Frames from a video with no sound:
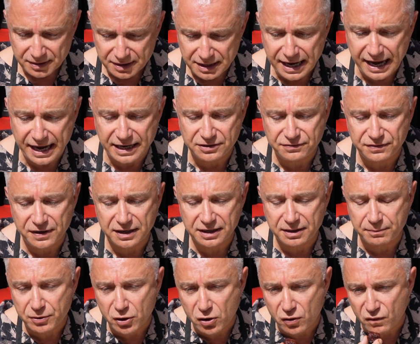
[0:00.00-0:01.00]
that is
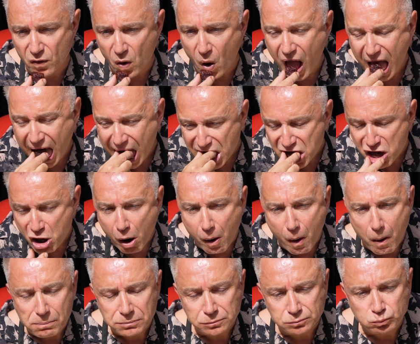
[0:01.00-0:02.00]
fucking beautiful.
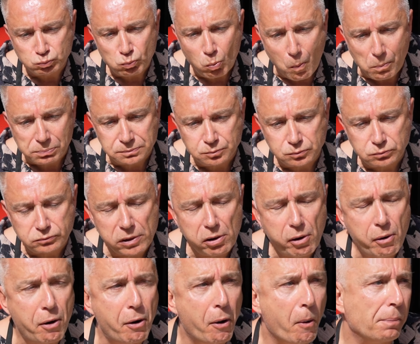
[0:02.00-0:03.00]

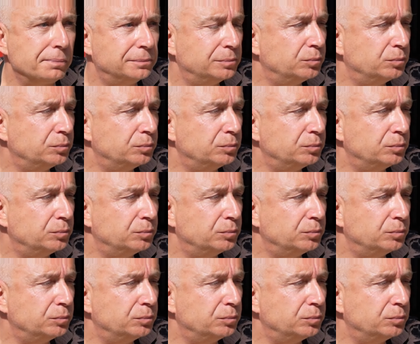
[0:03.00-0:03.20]
Oh.